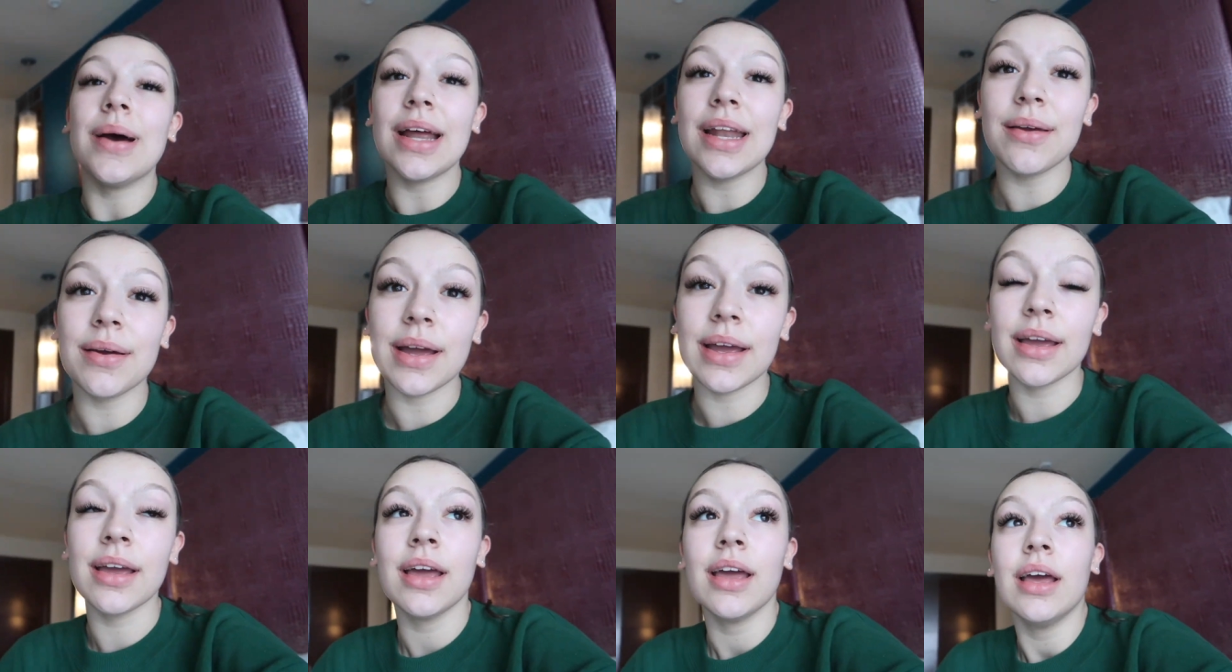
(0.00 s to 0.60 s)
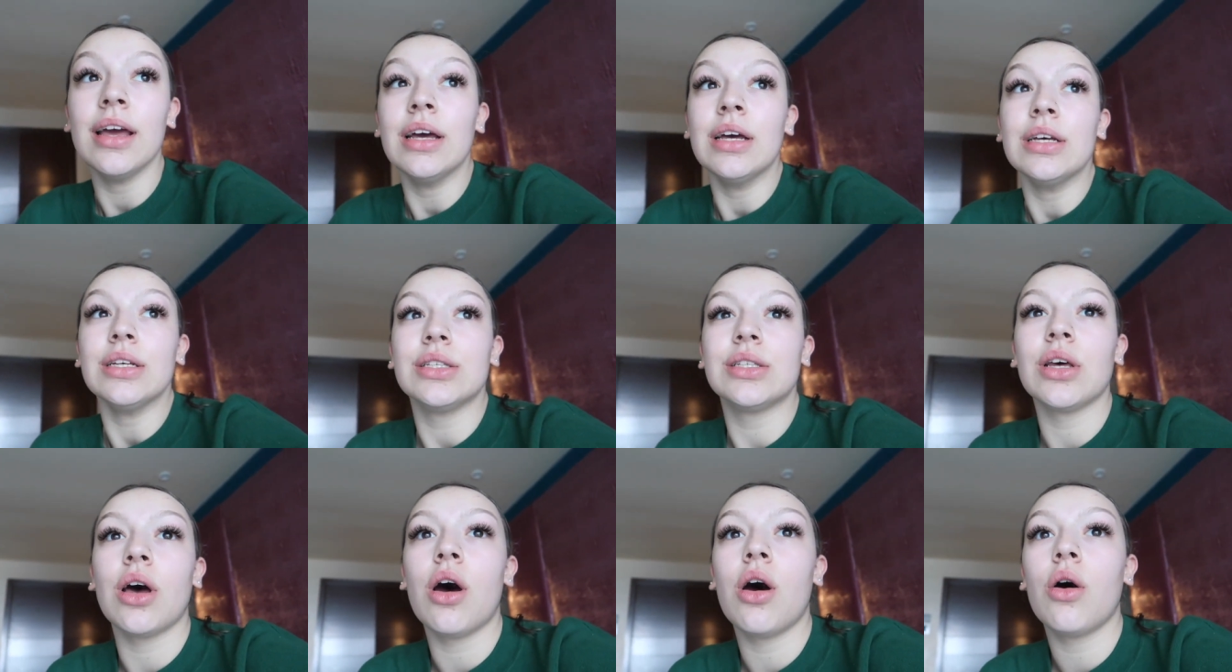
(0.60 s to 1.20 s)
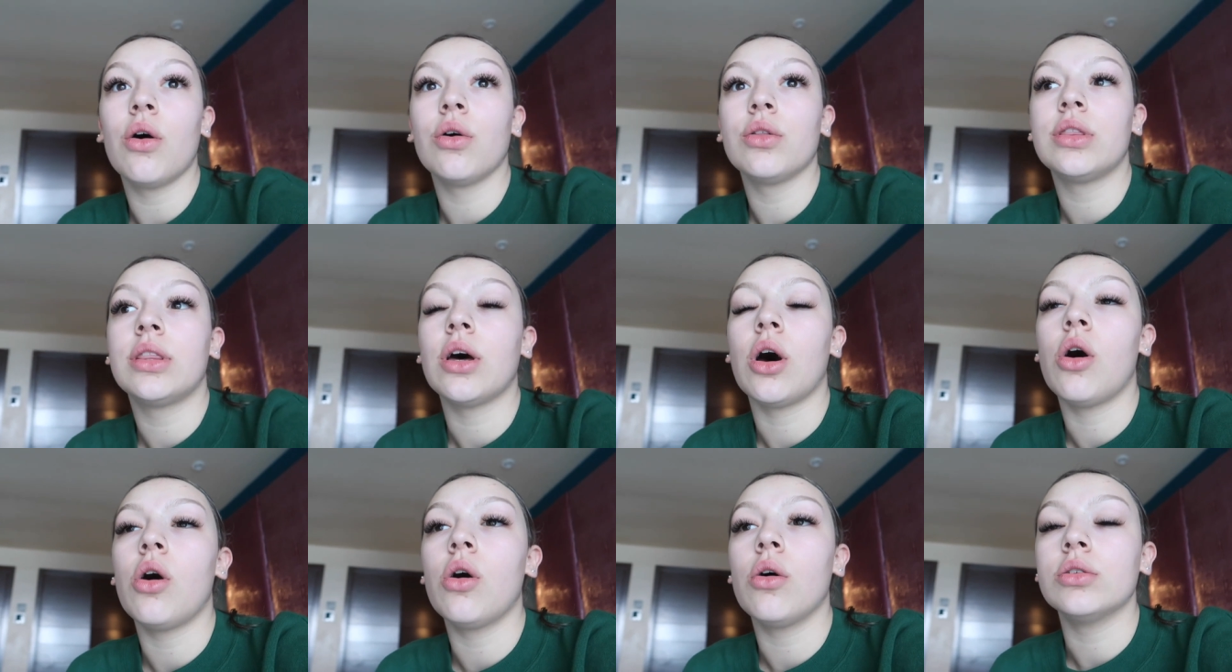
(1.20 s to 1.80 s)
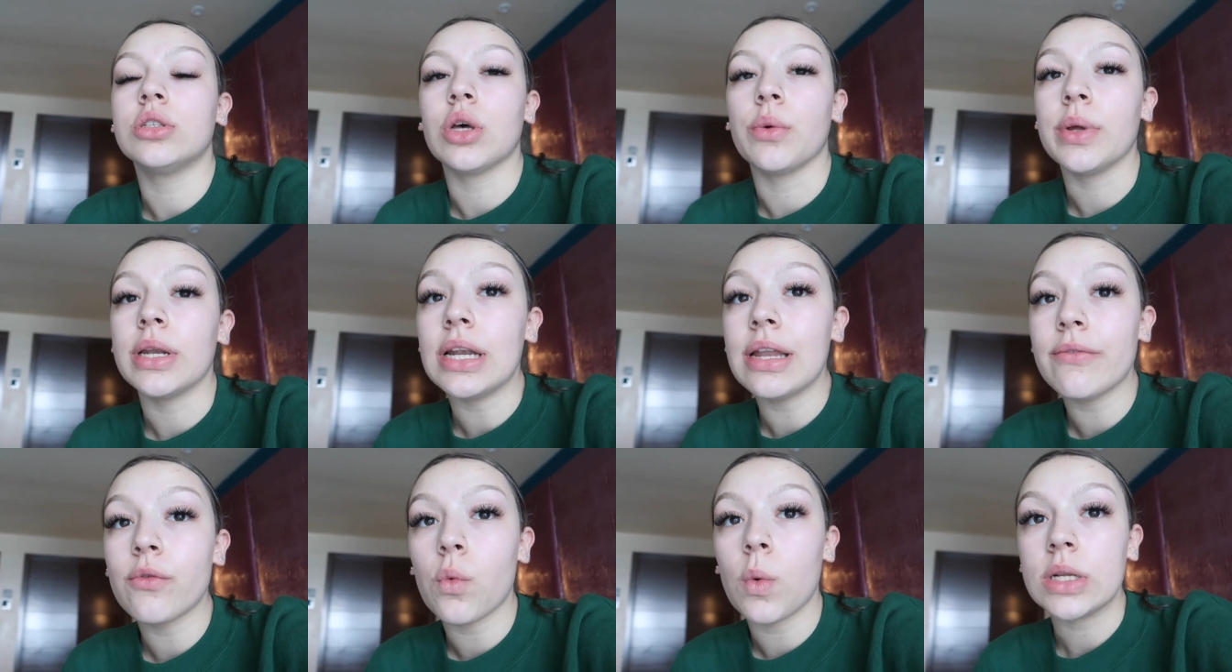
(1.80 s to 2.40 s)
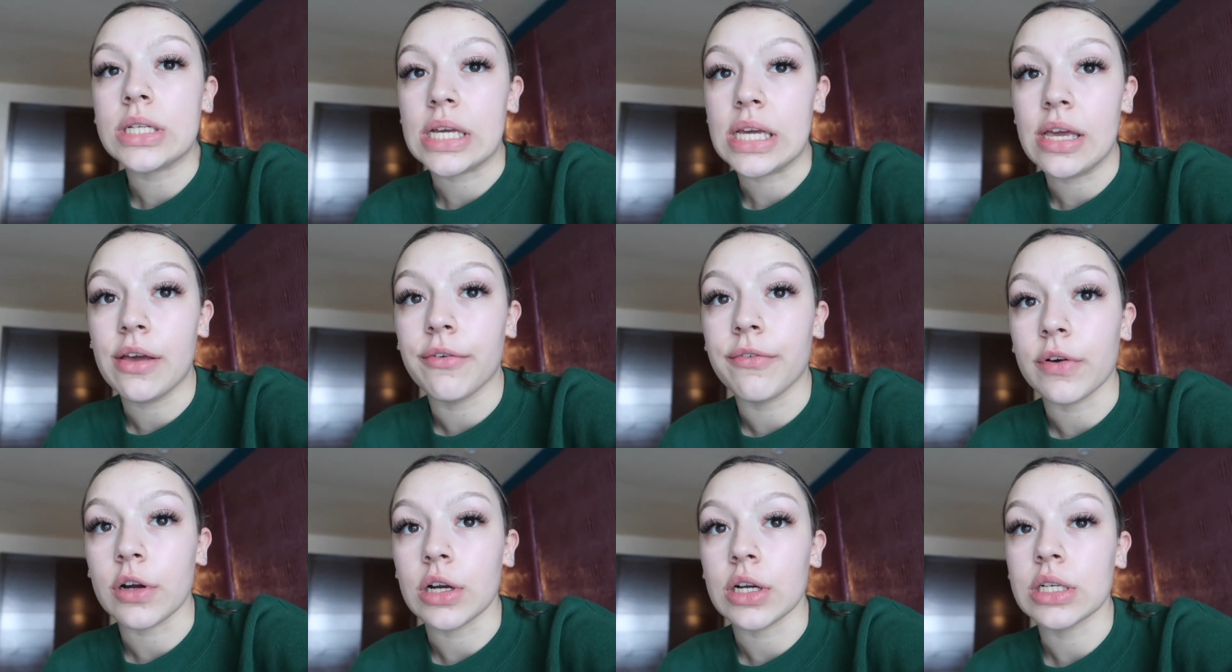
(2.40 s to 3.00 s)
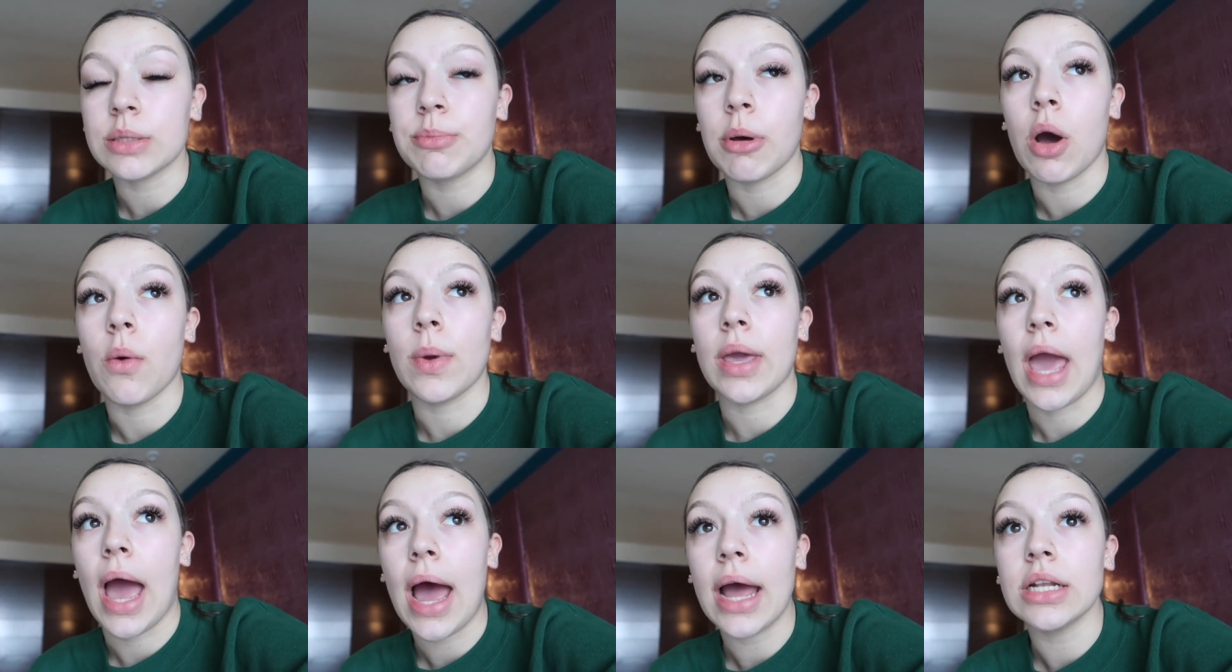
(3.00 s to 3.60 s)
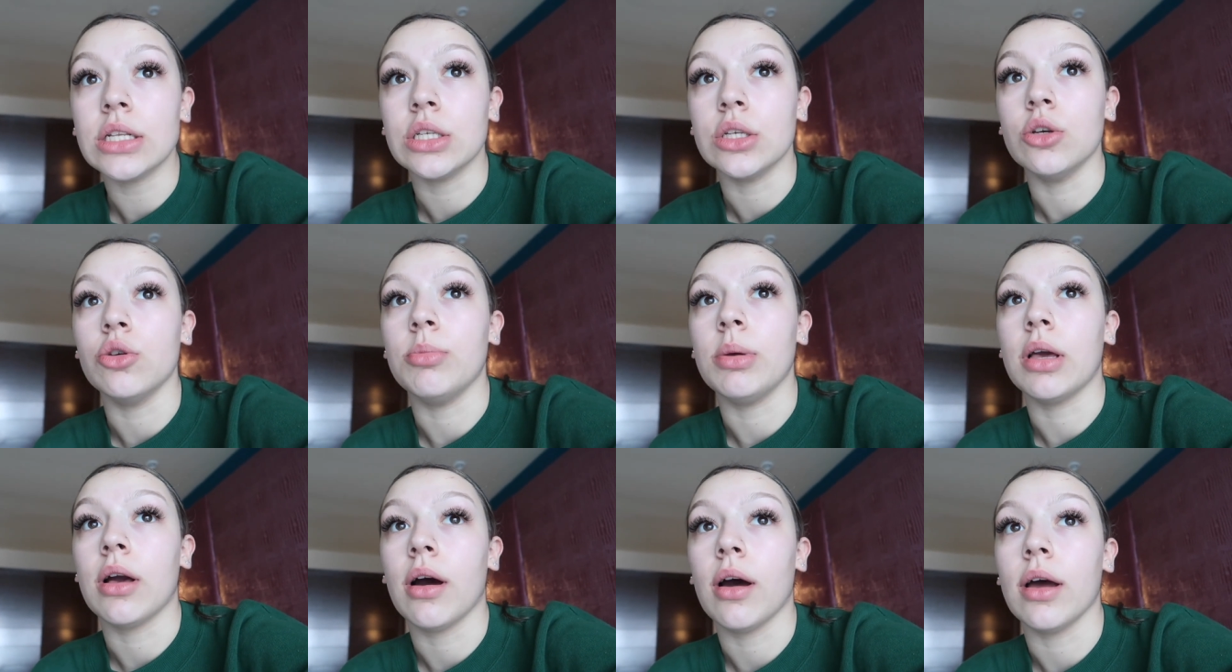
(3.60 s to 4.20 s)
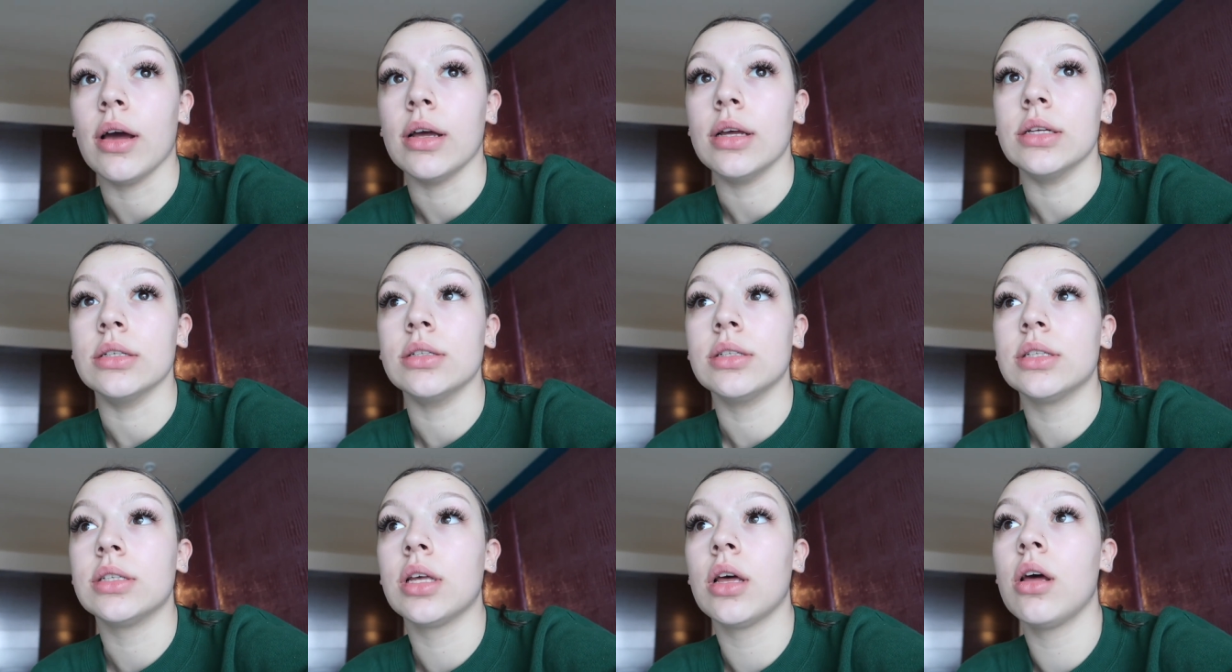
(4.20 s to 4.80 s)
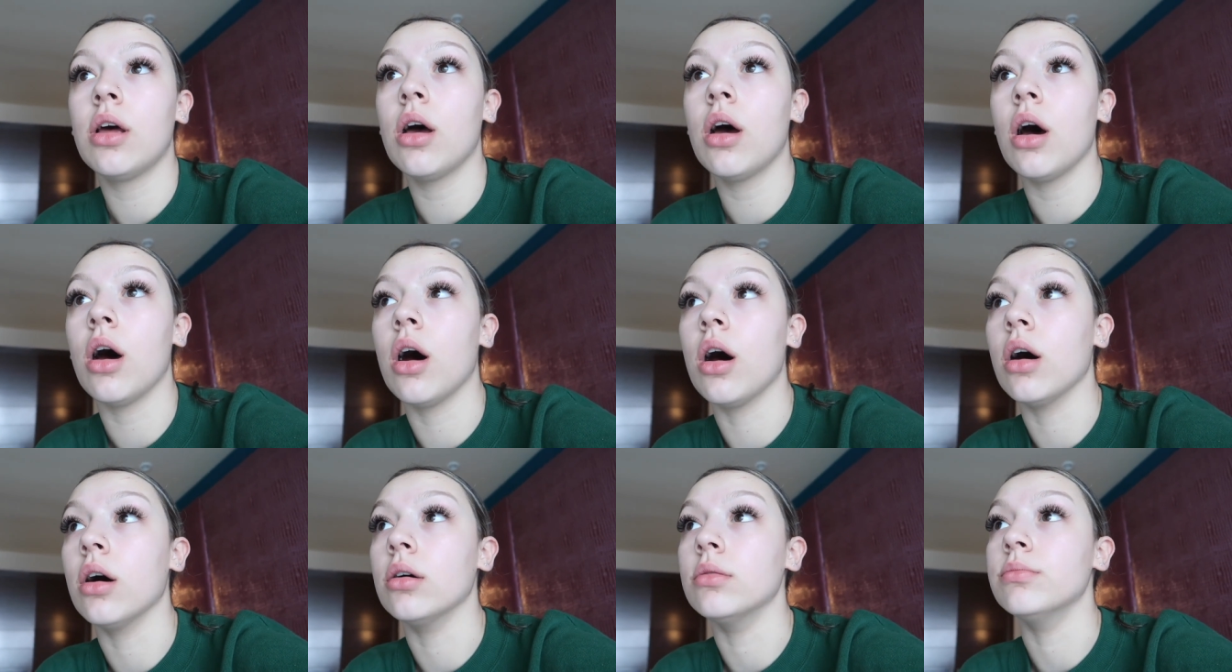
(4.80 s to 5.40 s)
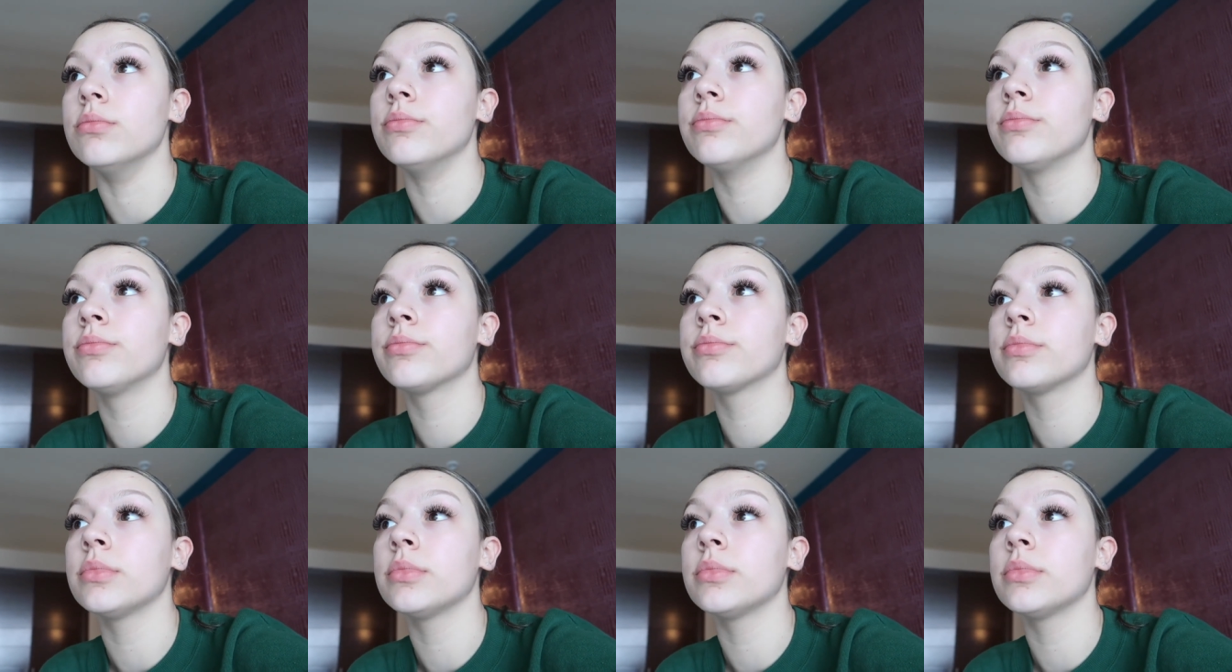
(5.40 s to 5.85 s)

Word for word: but anyway, so the whole, so we didn't even want to eat first, but we had to because, um,